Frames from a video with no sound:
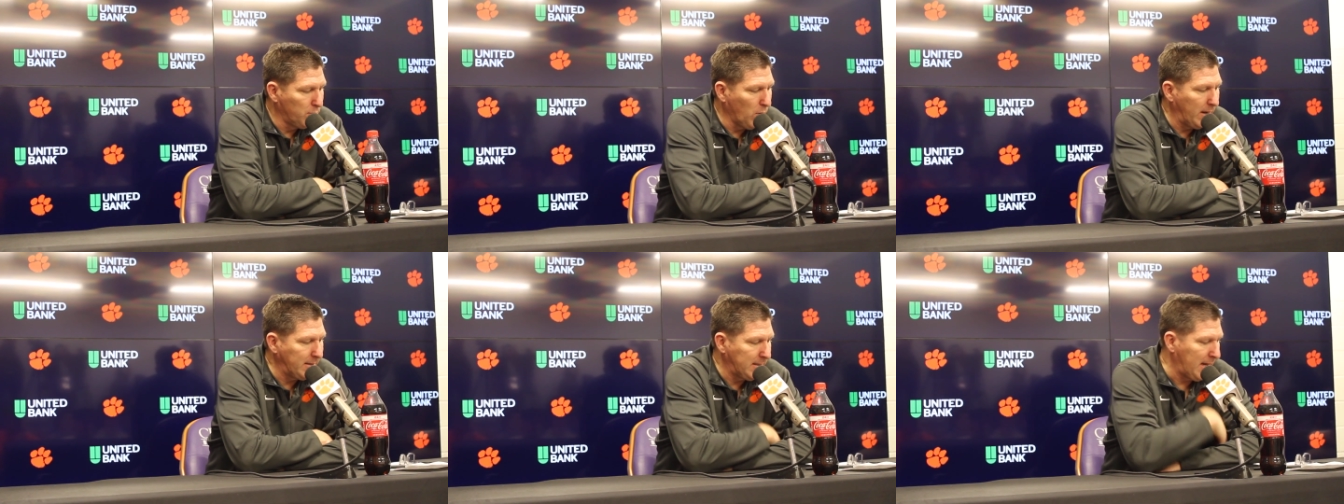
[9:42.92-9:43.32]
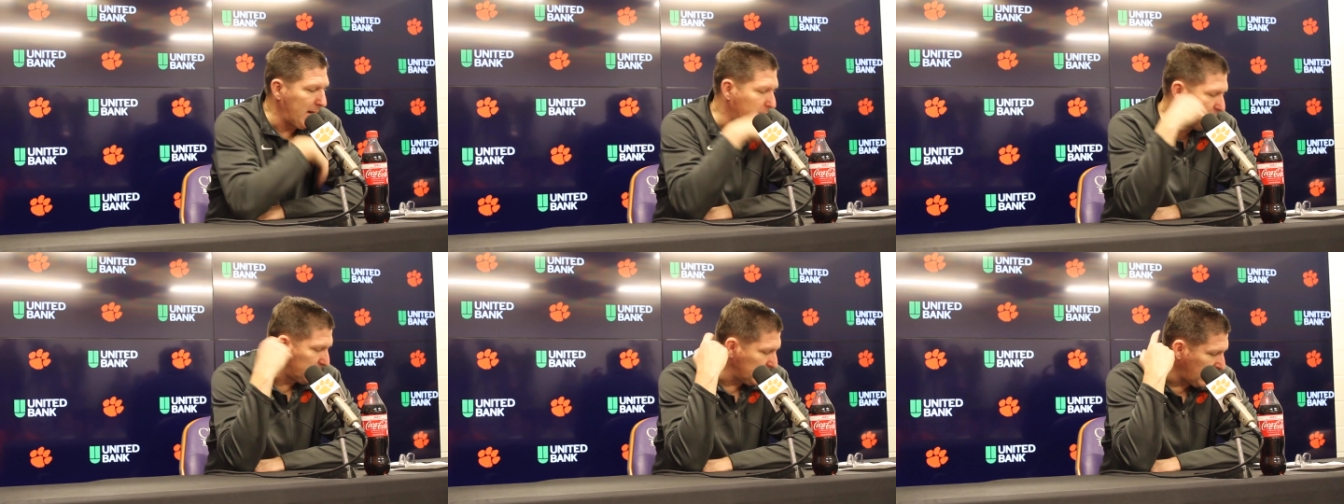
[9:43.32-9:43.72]

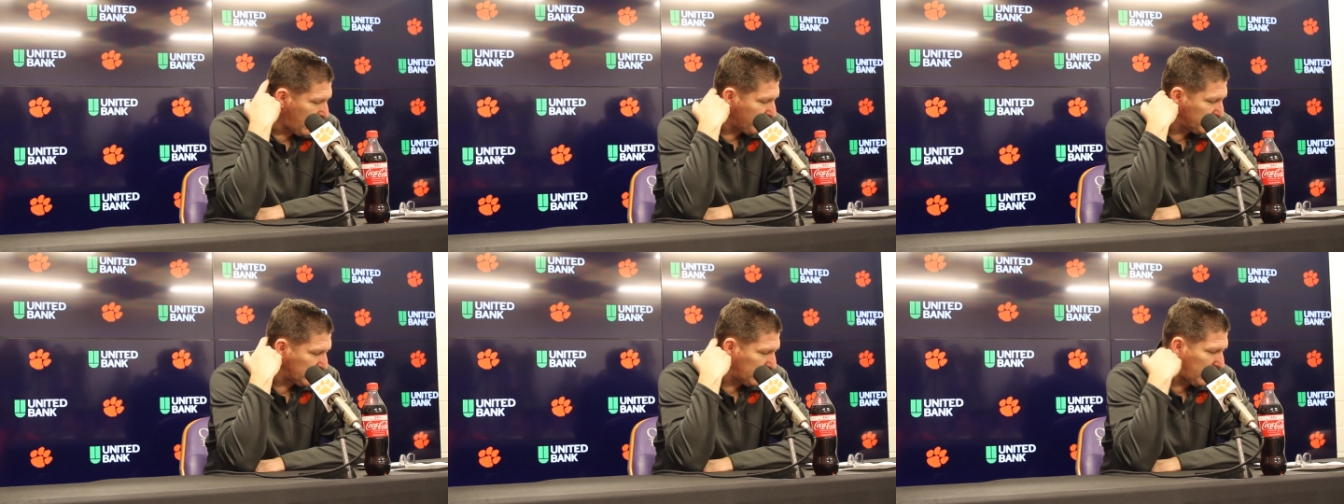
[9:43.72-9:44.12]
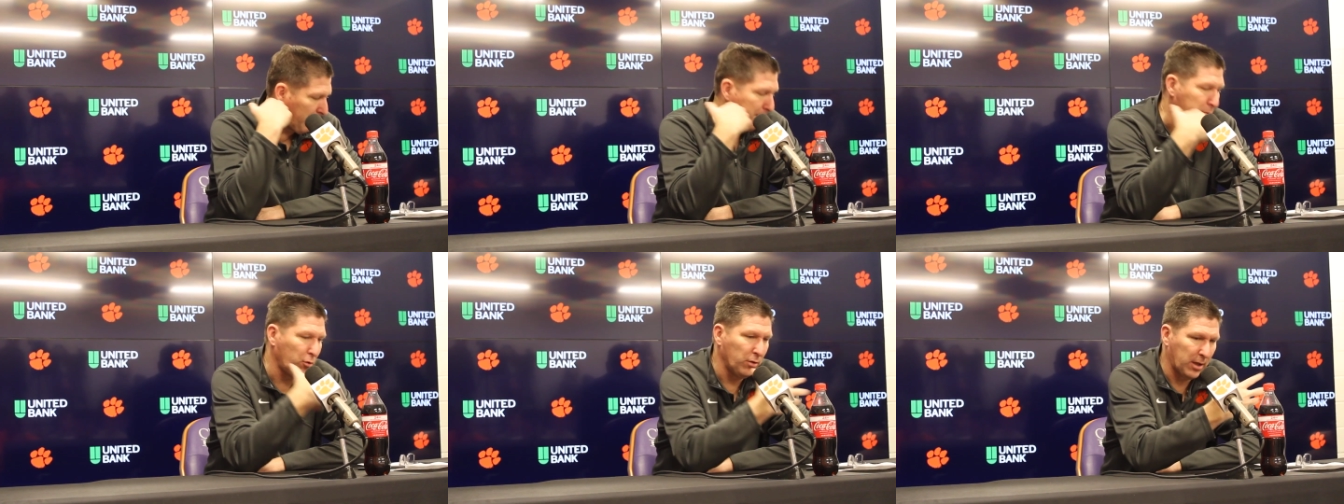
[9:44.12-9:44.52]
breakdowns, and obviously
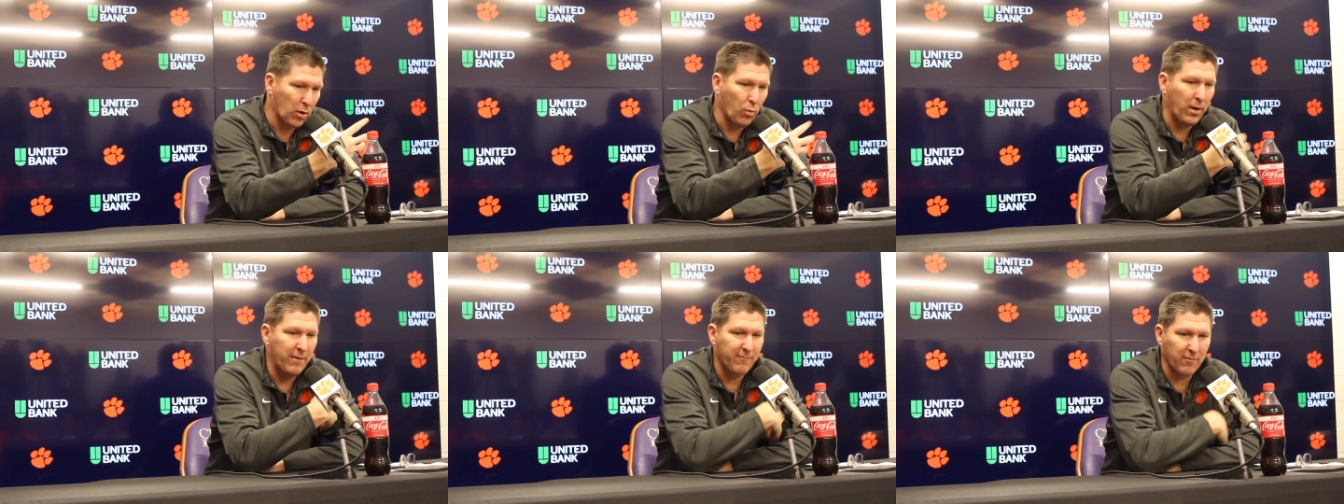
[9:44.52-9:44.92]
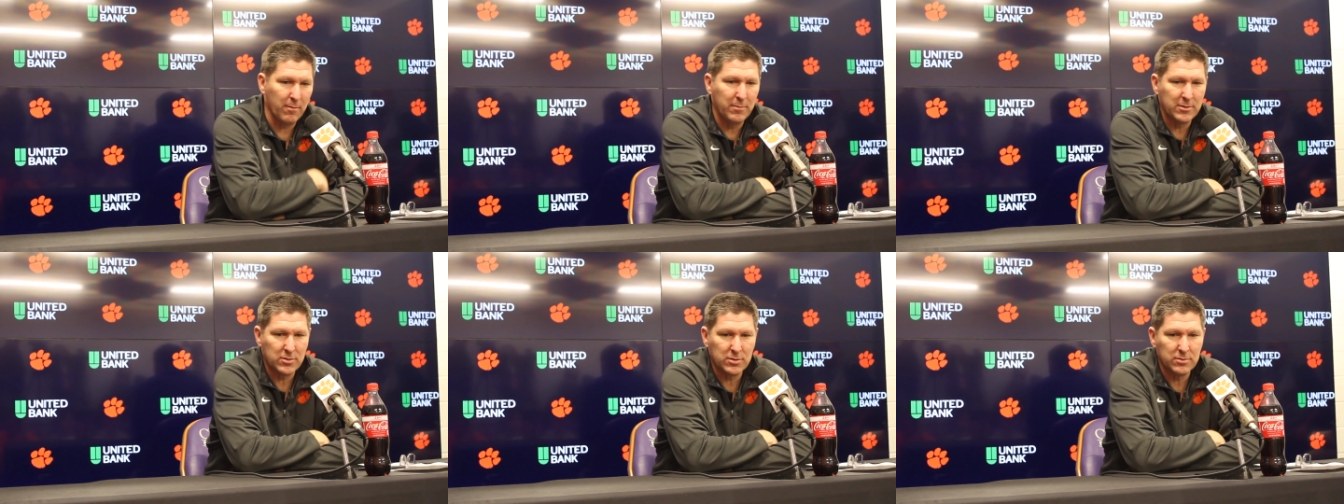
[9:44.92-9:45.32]
them pulling away
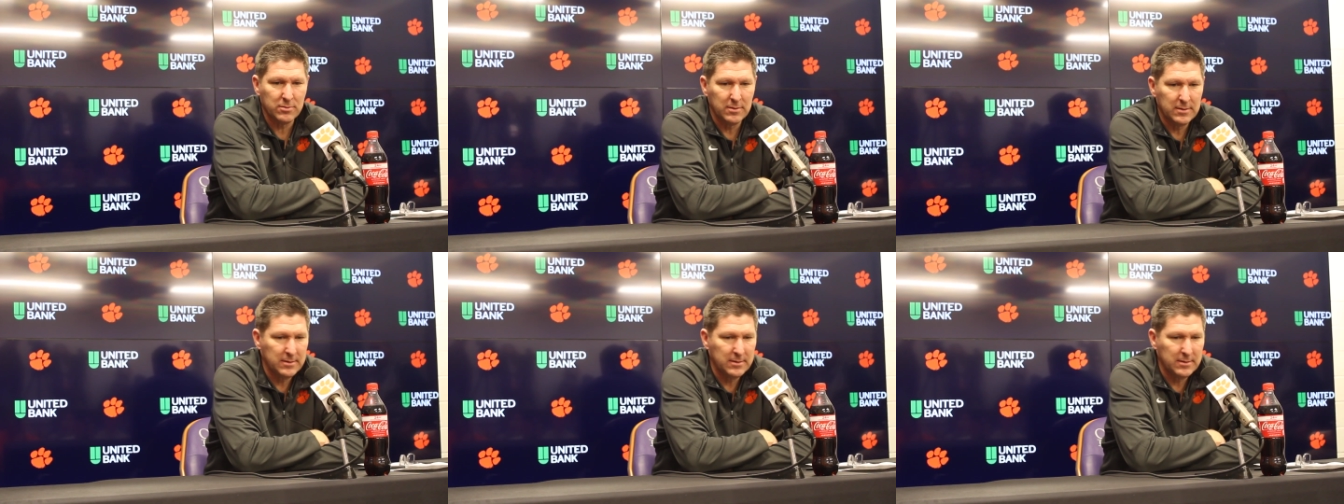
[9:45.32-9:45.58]
from us